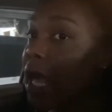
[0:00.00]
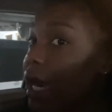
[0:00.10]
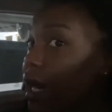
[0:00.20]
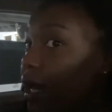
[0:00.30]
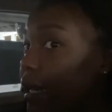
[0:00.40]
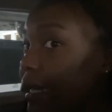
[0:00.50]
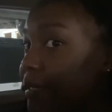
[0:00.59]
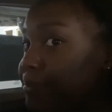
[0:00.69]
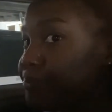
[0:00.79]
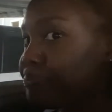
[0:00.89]

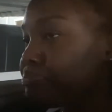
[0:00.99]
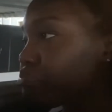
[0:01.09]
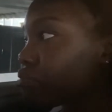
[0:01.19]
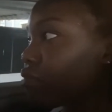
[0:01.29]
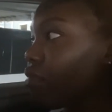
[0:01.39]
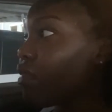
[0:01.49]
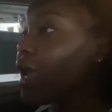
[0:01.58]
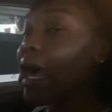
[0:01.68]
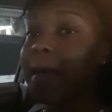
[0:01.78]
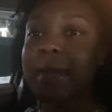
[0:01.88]
Um,
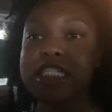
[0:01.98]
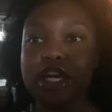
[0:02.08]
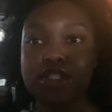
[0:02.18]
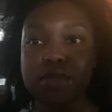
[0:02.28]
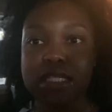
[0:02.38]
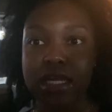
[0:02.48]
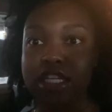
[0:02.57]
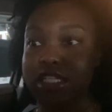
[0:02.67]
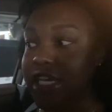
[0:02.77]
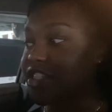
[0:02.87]
I'm about to go to a study
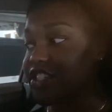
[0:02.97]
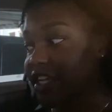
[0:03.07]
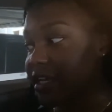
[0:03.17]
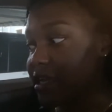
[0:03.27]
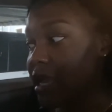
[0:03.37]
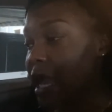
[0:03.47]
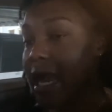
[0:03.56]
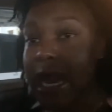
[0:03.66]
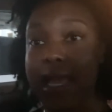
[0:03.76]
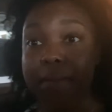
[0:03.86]
session.
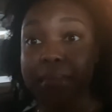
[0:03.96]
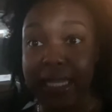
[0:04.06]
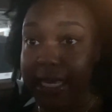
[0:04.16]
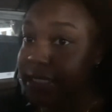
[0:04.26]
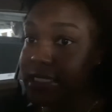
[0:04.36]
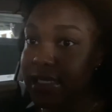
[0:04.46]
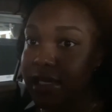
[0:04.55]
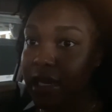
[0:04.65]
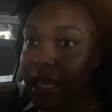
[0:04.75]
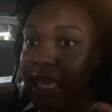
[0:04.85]
I am late,
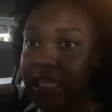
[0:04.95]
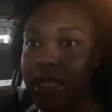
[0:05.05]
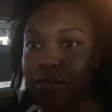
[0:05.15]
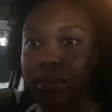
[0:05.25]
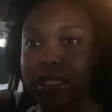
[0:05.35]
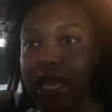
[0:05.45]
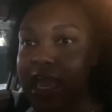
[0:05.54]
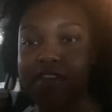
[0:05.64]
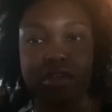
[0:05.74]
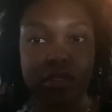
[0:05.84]
and then we like
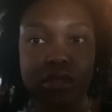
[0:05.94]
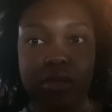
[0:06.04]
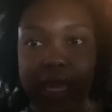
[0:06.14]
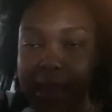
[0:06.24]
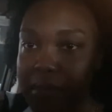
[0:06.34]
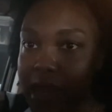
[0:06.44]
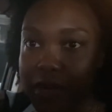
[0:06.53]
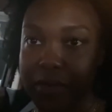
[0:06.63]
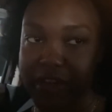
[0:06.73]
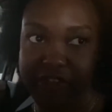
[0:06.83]
having a little game night or
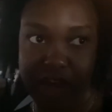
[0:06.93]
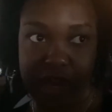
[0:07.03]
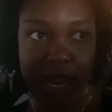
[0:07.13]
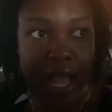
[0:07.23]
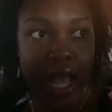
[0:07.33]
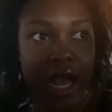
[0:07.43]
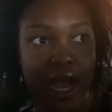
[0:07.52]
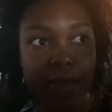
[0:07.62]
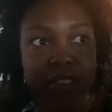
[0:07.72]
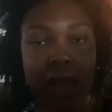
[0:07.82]
whatever.
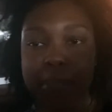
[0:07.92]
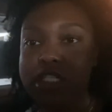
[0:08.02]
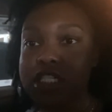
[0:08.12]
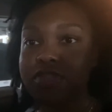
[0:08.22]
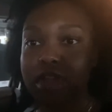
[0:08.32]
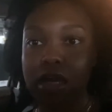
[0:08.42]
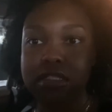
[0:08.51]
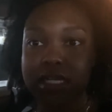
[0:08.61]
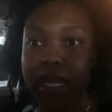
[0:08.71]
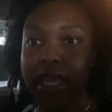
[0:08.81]
Um, so I'm gonna just vlog
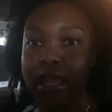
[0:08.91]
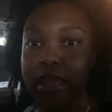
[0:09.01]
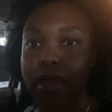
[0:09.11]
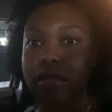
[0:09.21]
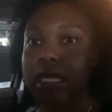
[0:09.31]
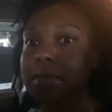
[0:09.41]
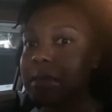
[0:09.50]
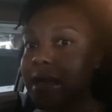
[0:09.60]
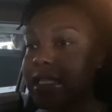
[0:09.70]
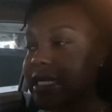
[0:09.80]
tonight, and y'all gonna like meet
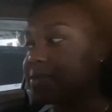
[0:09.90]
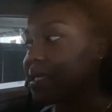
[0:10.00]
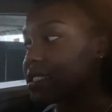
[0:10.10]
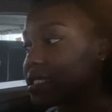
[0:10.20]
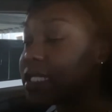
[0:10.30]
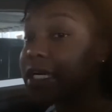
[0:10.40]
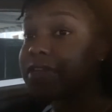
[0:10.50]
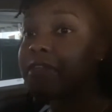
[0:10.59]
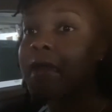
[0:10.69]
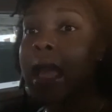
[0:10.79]
my classmates and stuff.
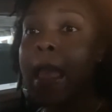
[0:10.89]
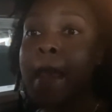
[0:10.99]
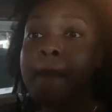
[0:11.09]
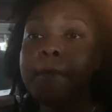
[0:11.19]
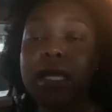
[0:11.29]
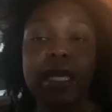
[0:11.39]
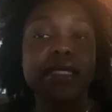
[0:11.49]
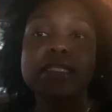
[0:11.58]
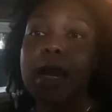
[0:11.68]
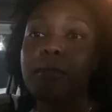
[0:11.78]
But yes,
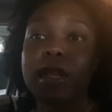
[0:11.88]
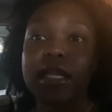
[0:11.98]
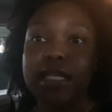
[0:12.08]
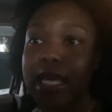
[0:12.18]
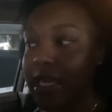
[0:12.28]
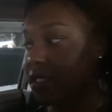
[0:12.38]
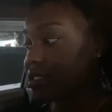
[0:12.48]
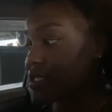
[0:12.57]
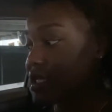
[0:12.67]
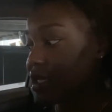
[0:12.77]
I'm running
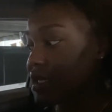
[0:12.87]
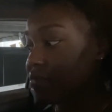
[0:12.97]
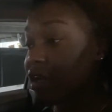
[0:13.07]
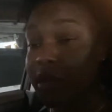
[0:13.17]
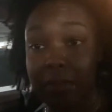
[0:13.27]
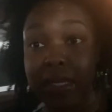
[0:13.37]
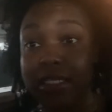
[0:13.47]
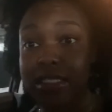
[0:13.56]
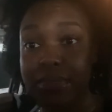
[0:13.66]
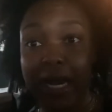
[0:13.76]
late, thirty
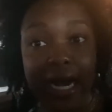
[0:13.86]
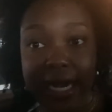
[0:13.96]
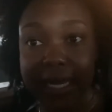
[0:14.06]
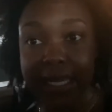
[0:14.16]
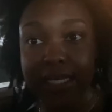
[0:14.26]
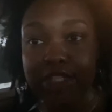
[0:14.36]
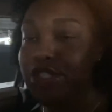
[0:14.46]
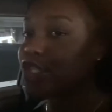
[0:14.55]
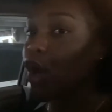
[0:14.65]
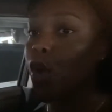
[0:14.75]
minutes behind, so,